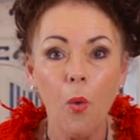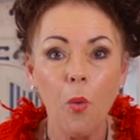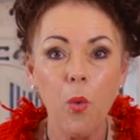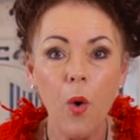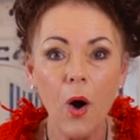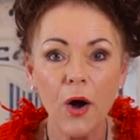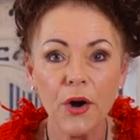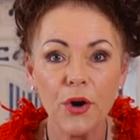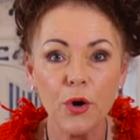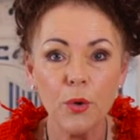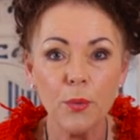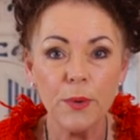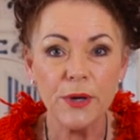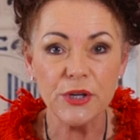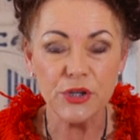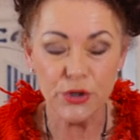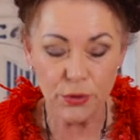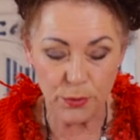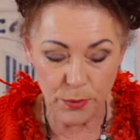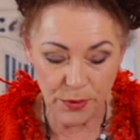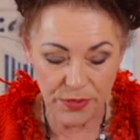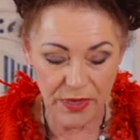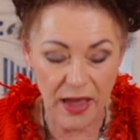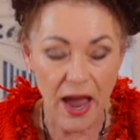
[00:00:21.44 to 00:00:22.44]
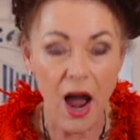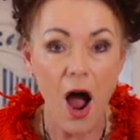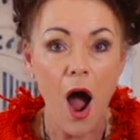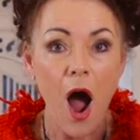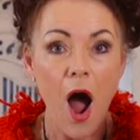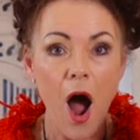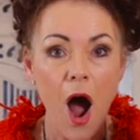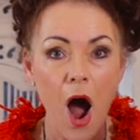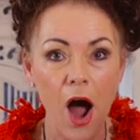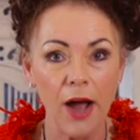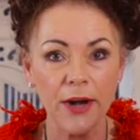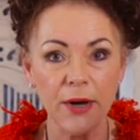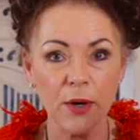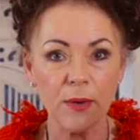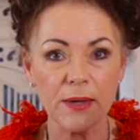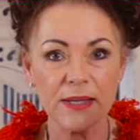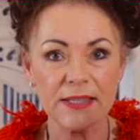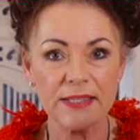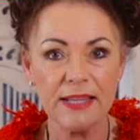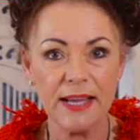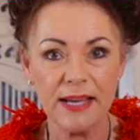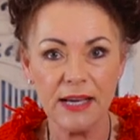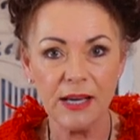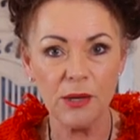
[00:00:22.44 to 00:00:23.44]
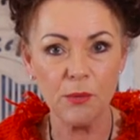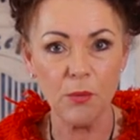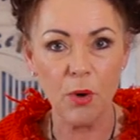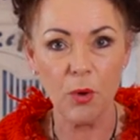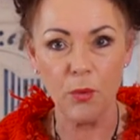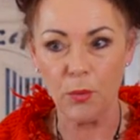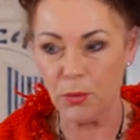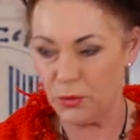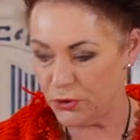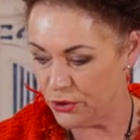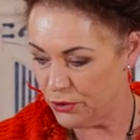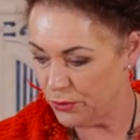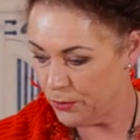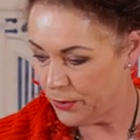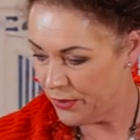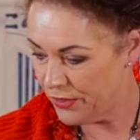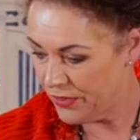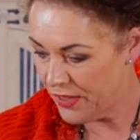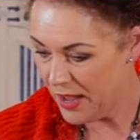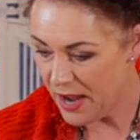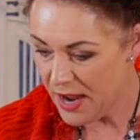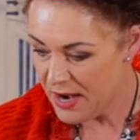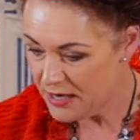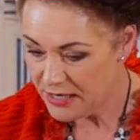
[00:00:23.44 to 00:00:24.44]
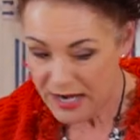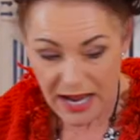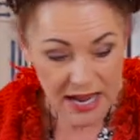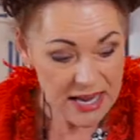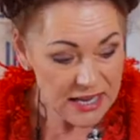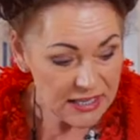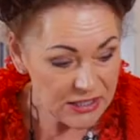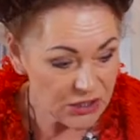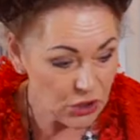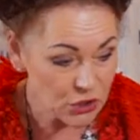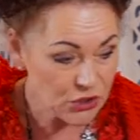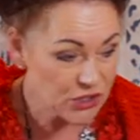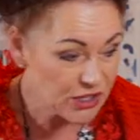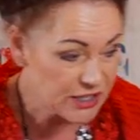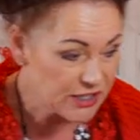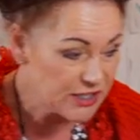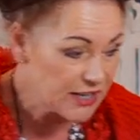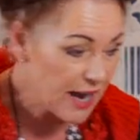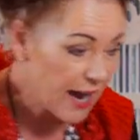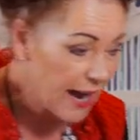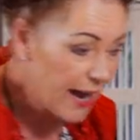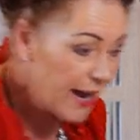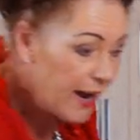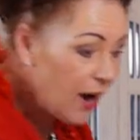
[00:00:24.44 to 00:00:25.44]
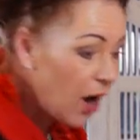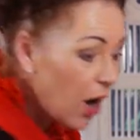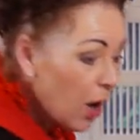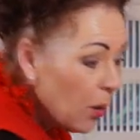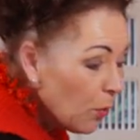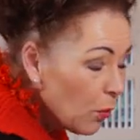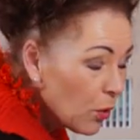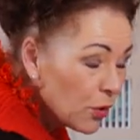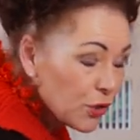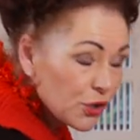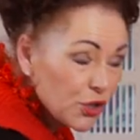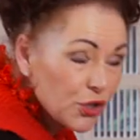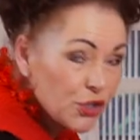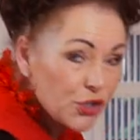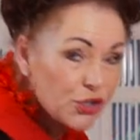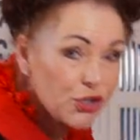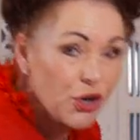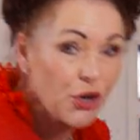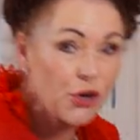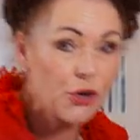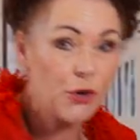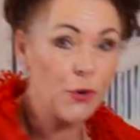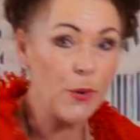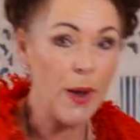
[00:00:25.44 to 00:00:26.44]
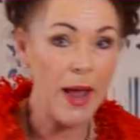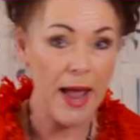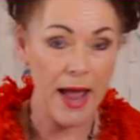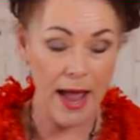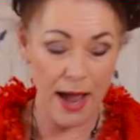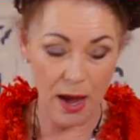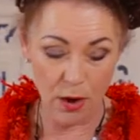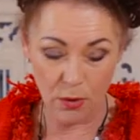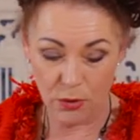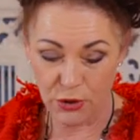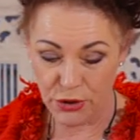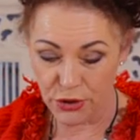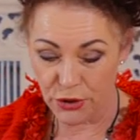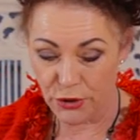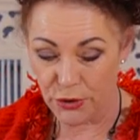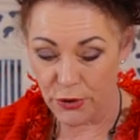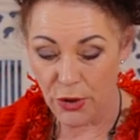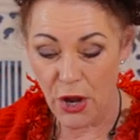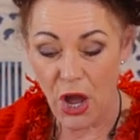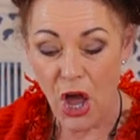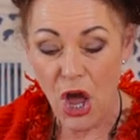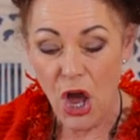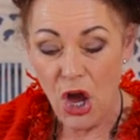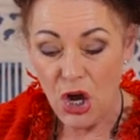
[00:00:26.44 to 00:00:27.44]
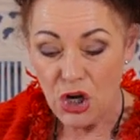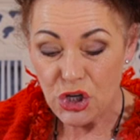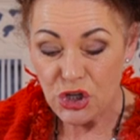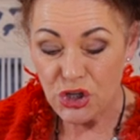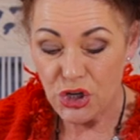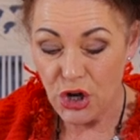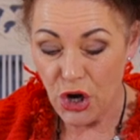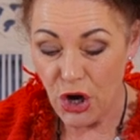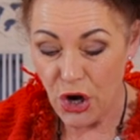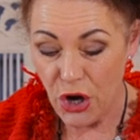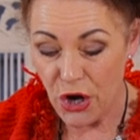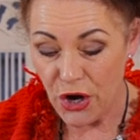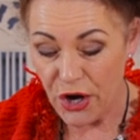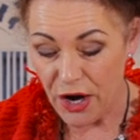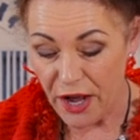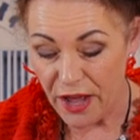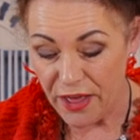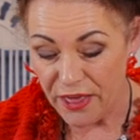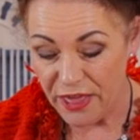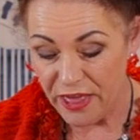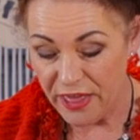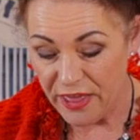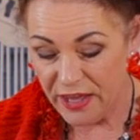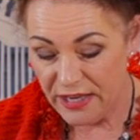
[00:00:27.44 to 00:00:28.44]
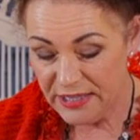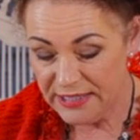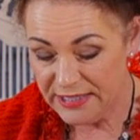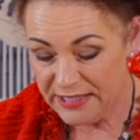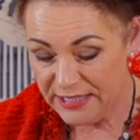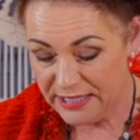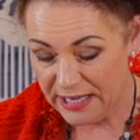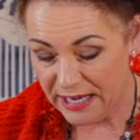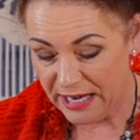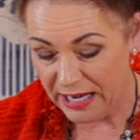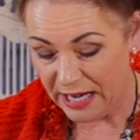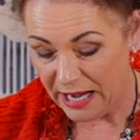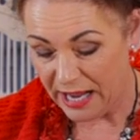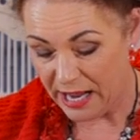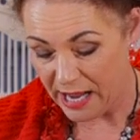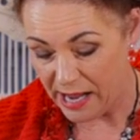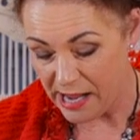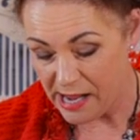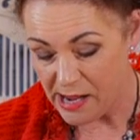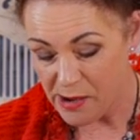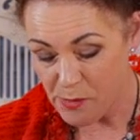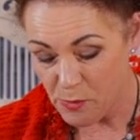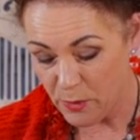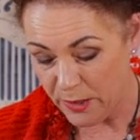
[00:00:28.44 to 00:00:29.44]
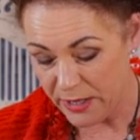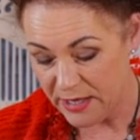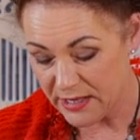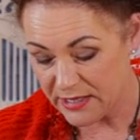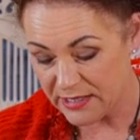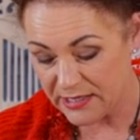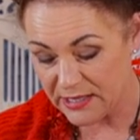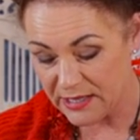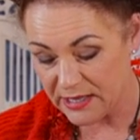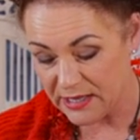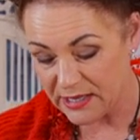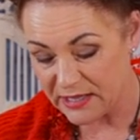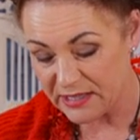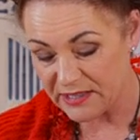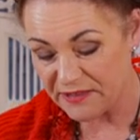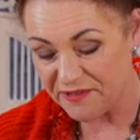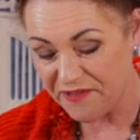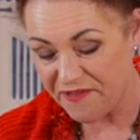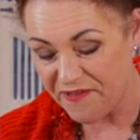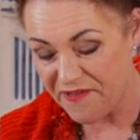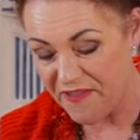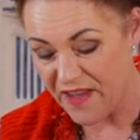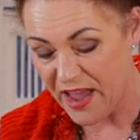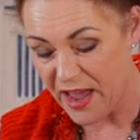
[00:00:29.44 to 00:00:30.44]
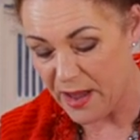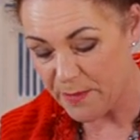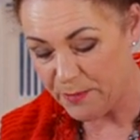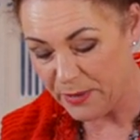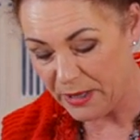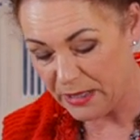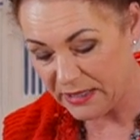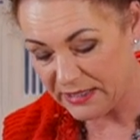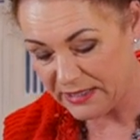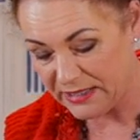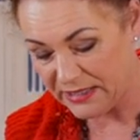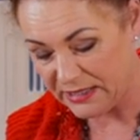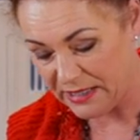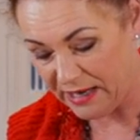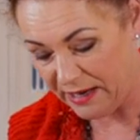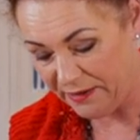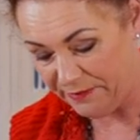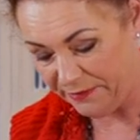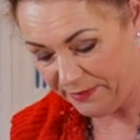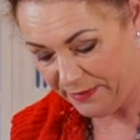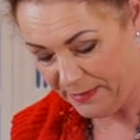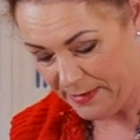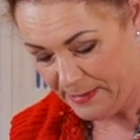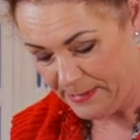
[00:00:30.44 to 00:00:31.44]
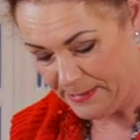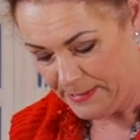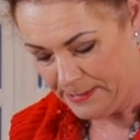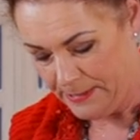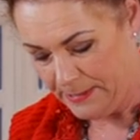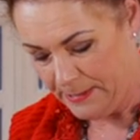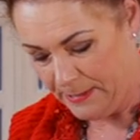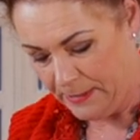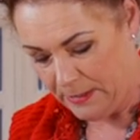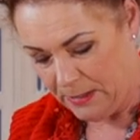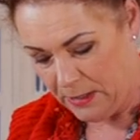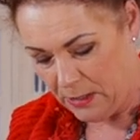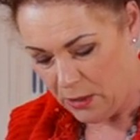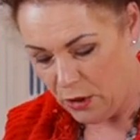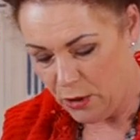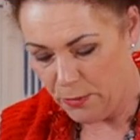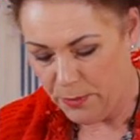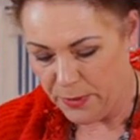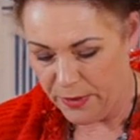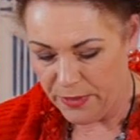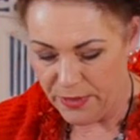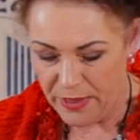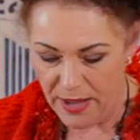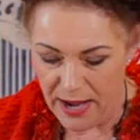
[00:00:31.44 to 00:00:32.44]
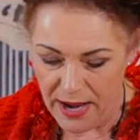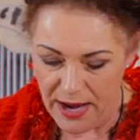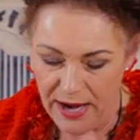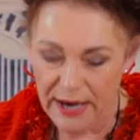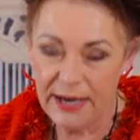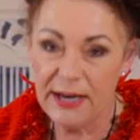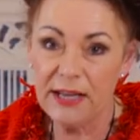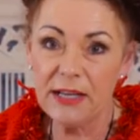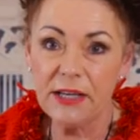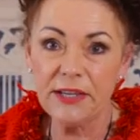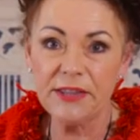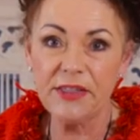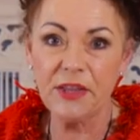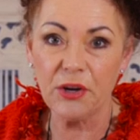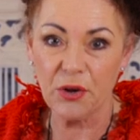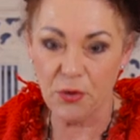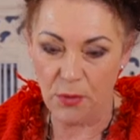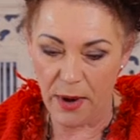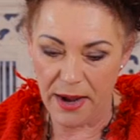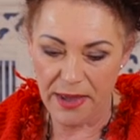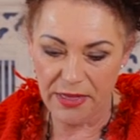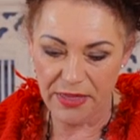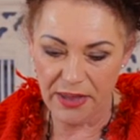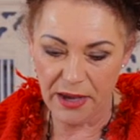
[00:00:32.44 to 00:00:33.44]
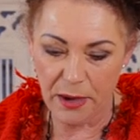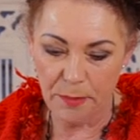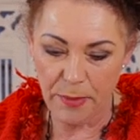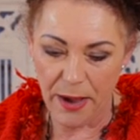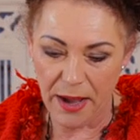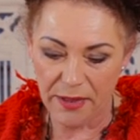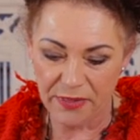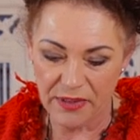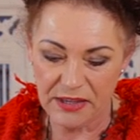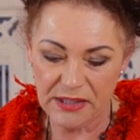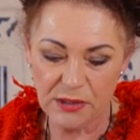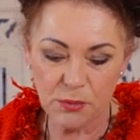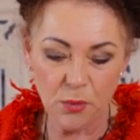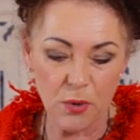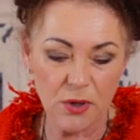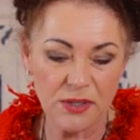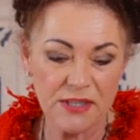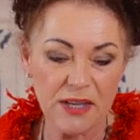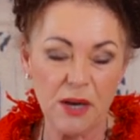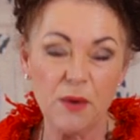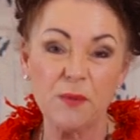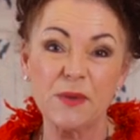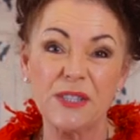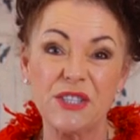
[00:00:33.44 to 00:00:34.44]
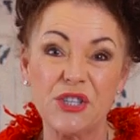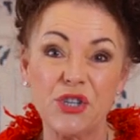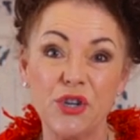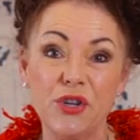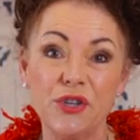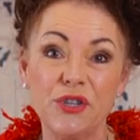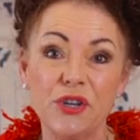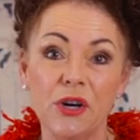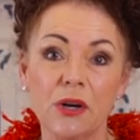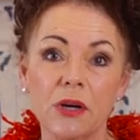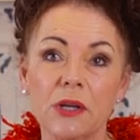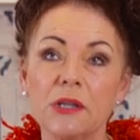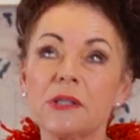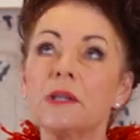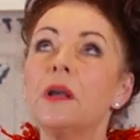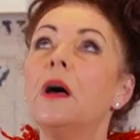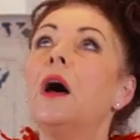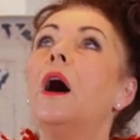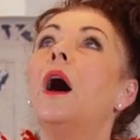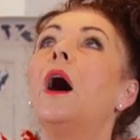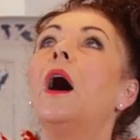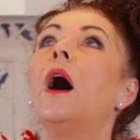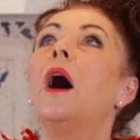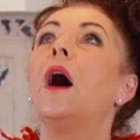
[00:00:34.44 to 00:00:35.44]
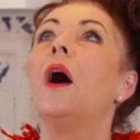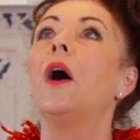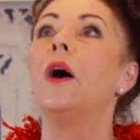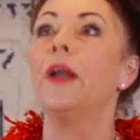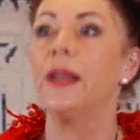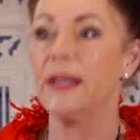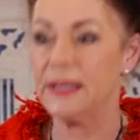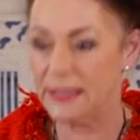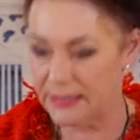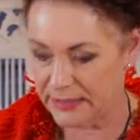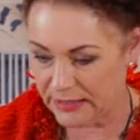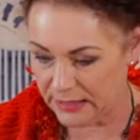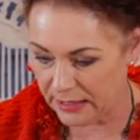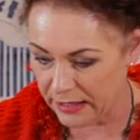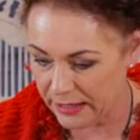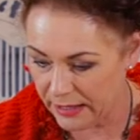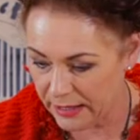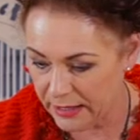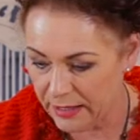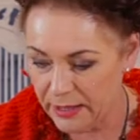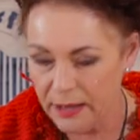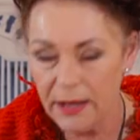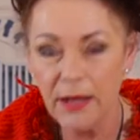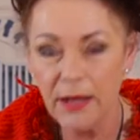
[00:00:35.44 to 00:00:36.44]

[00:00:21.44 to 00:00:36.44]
what could we do with that? I know exactly what we'll do with that. So today I want to show you how to turn this clay, what do you see, it's fabulous stuff. Open that and the great thing about this was it was $2. Honestly,